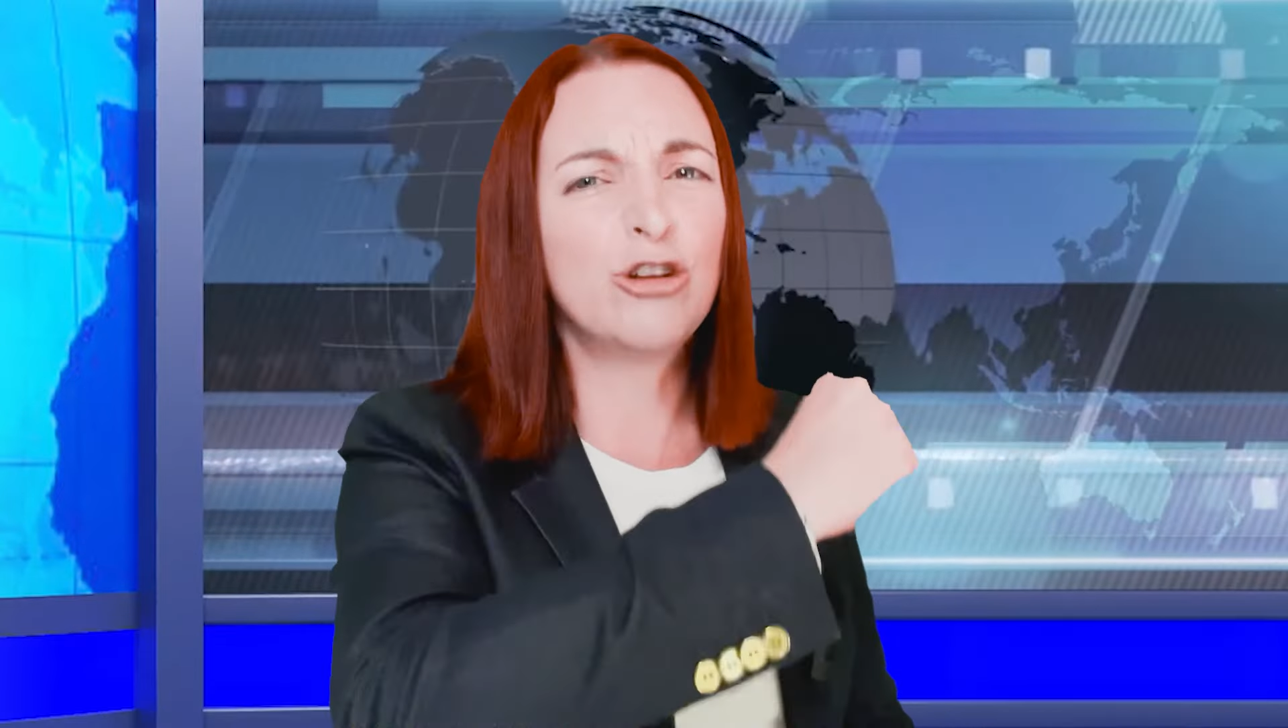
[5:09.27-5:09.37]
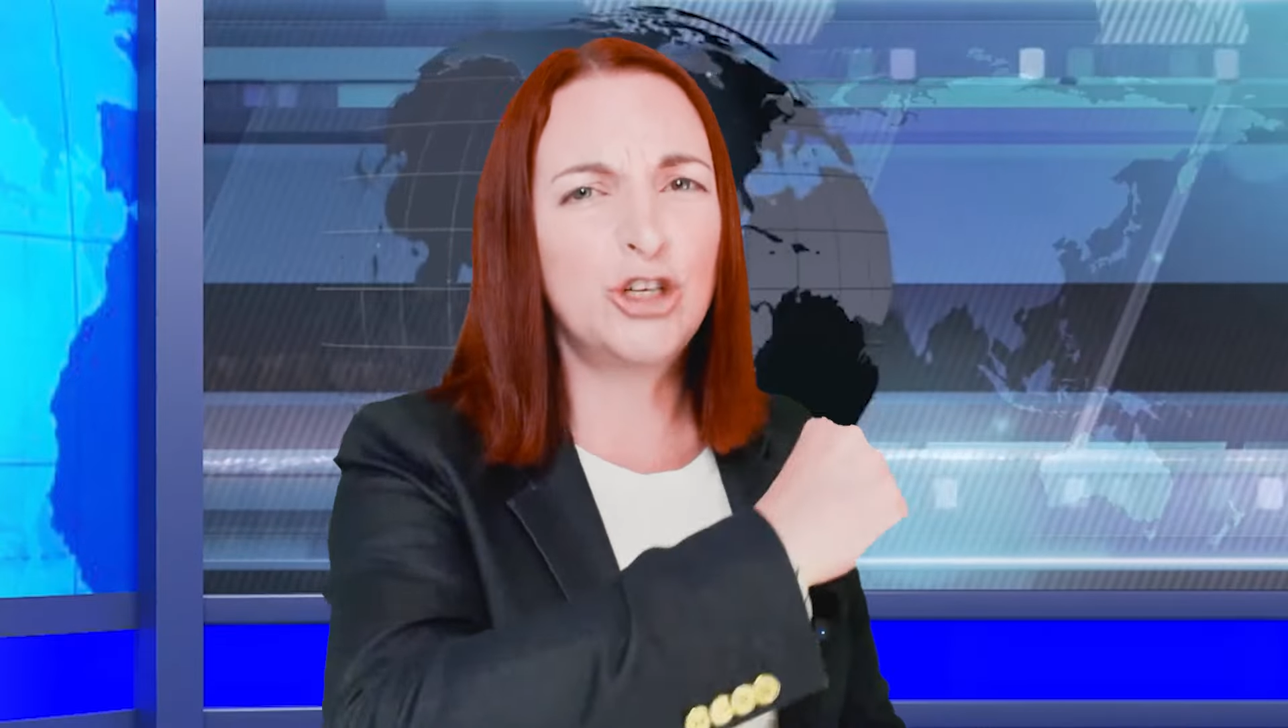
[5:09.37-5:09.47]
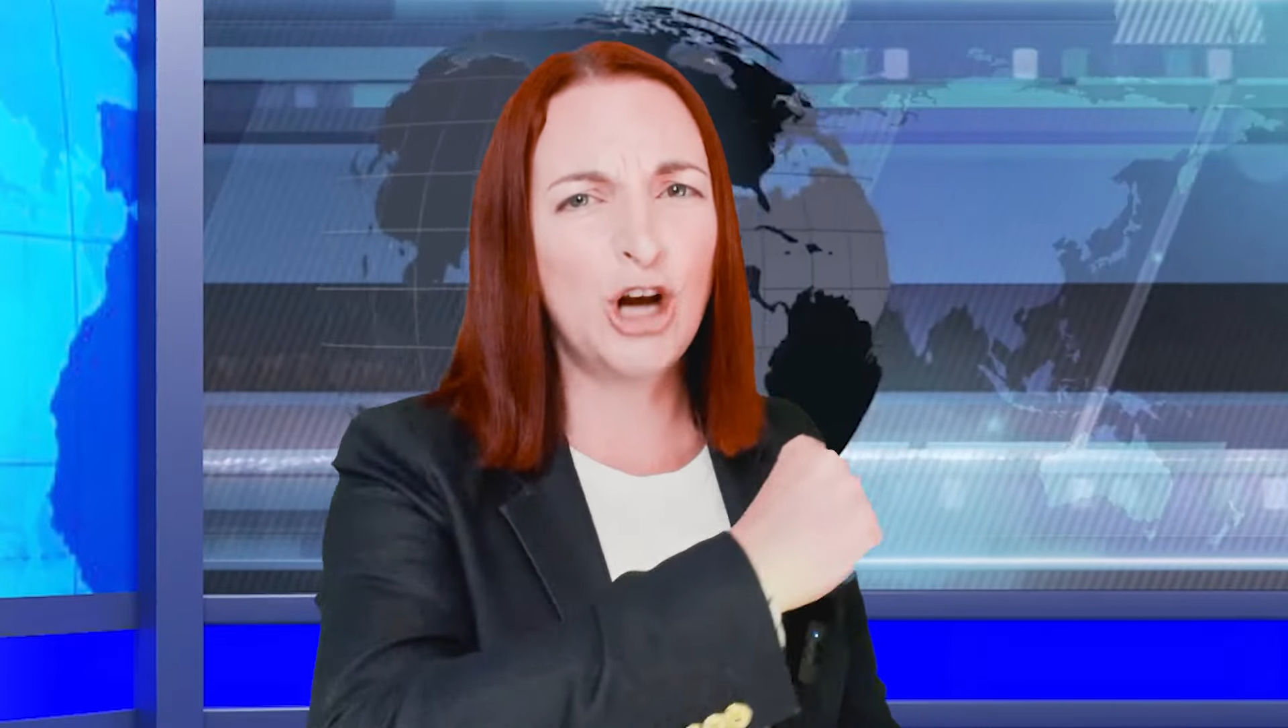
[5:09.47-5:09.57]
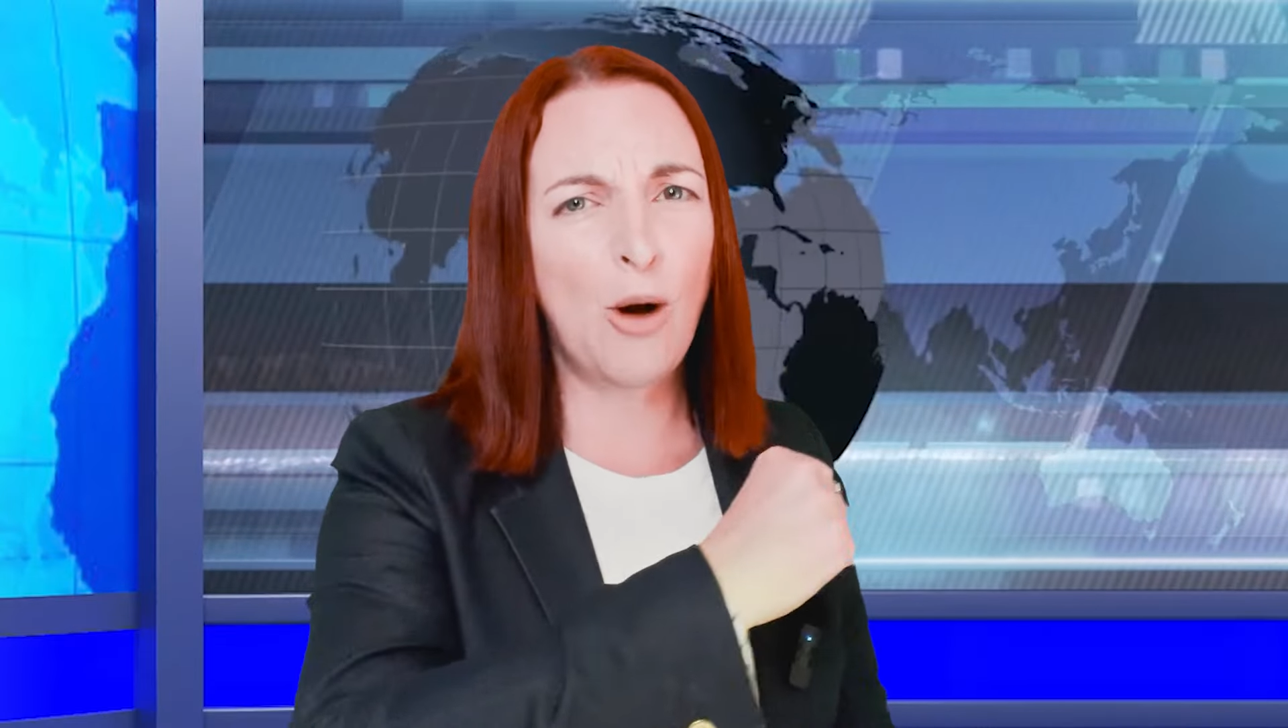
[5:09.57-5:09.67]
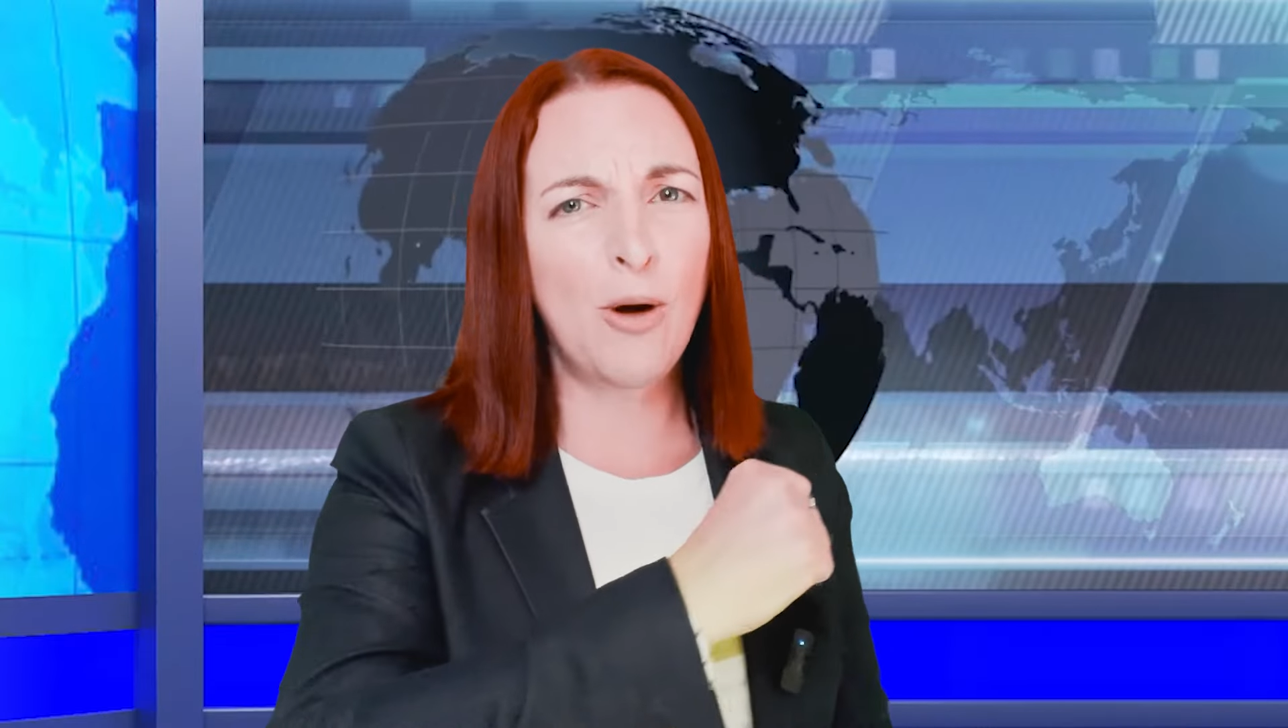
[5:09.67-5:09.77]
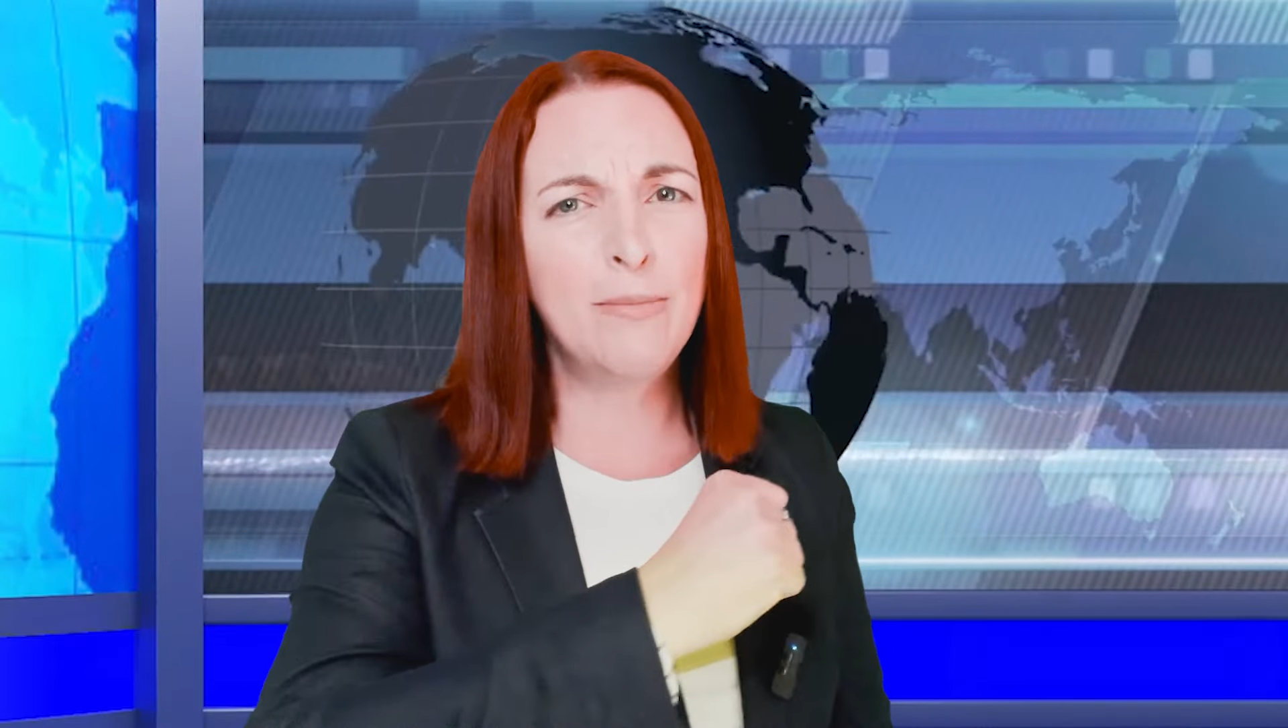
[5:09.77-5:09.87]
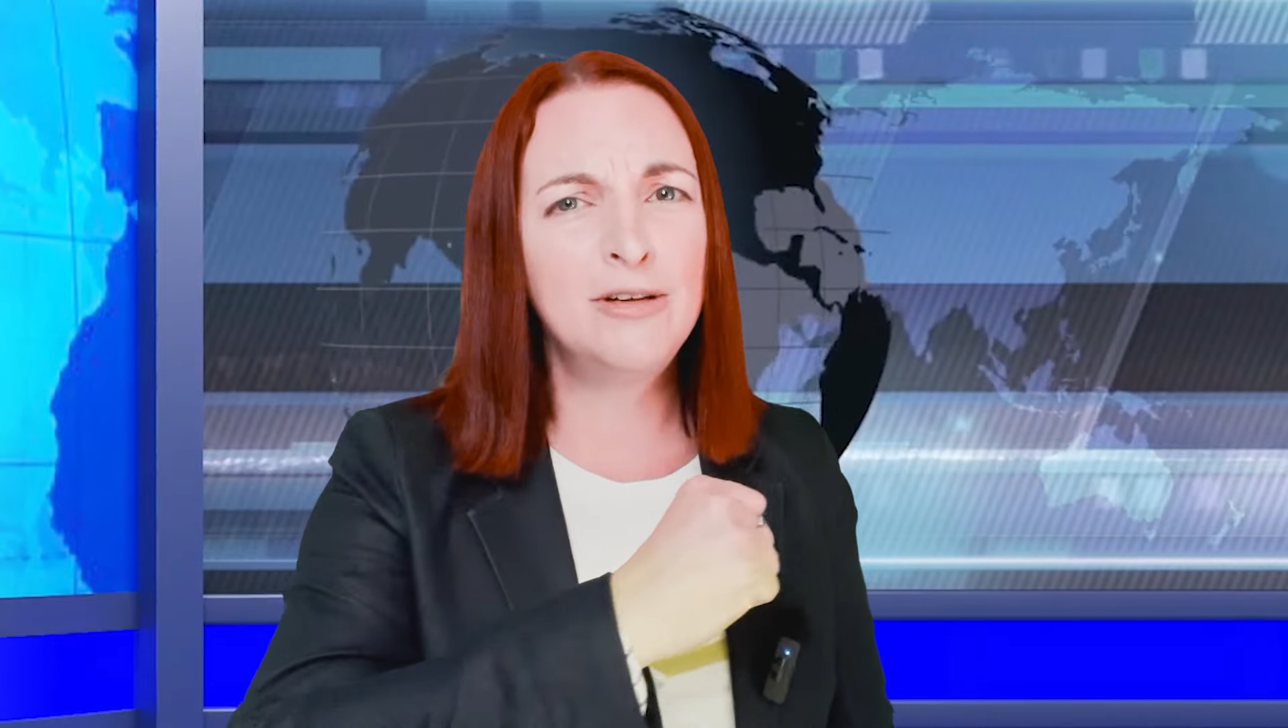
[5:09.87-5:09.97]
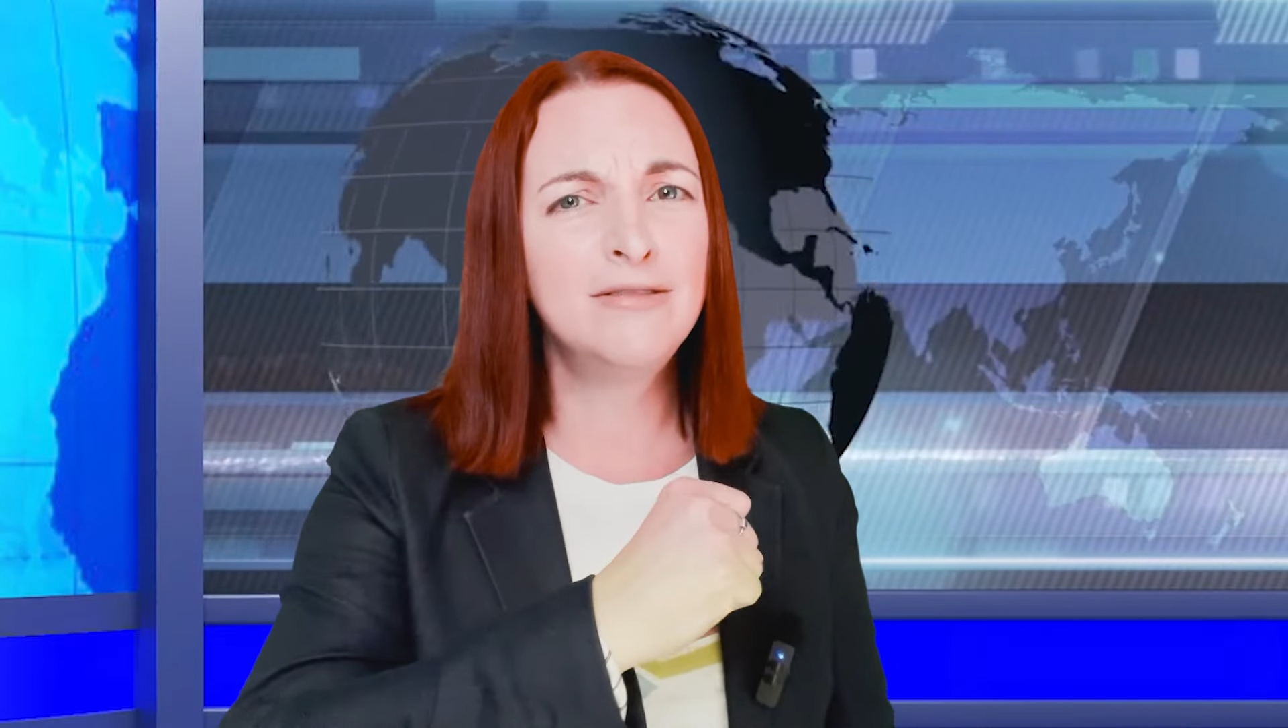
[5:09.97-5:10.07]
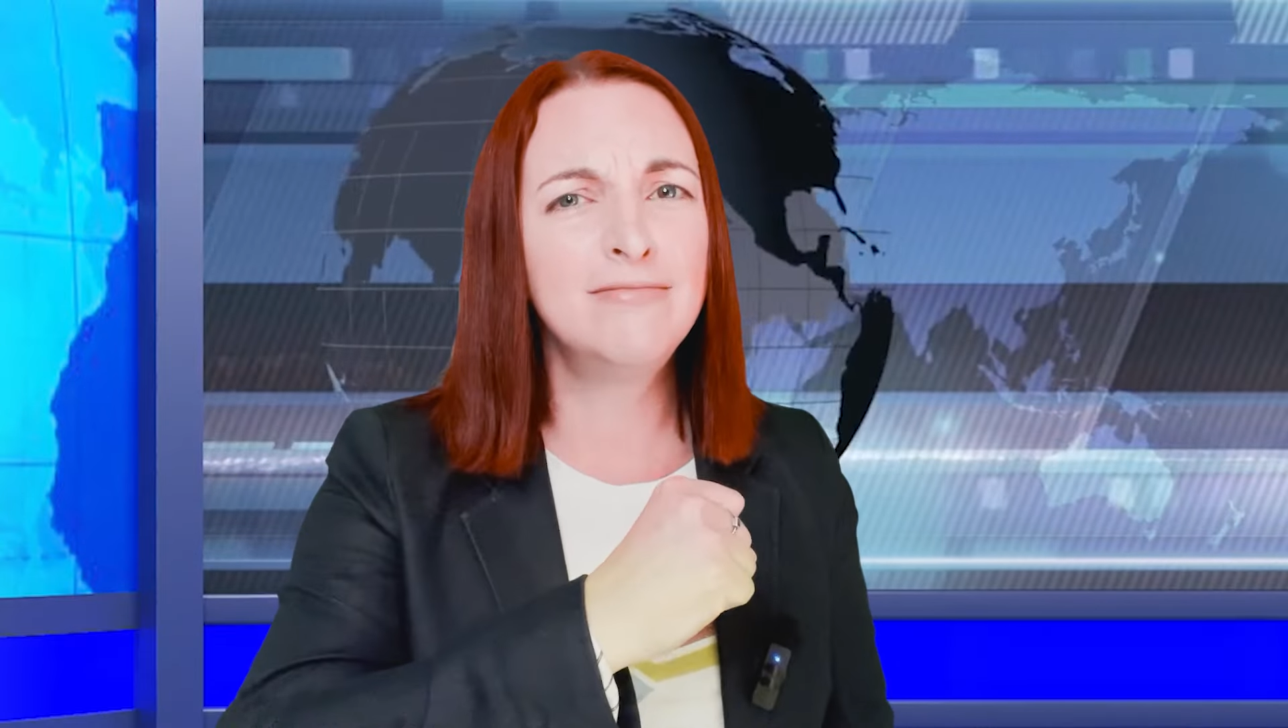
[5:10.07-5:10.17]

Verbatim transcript: show them.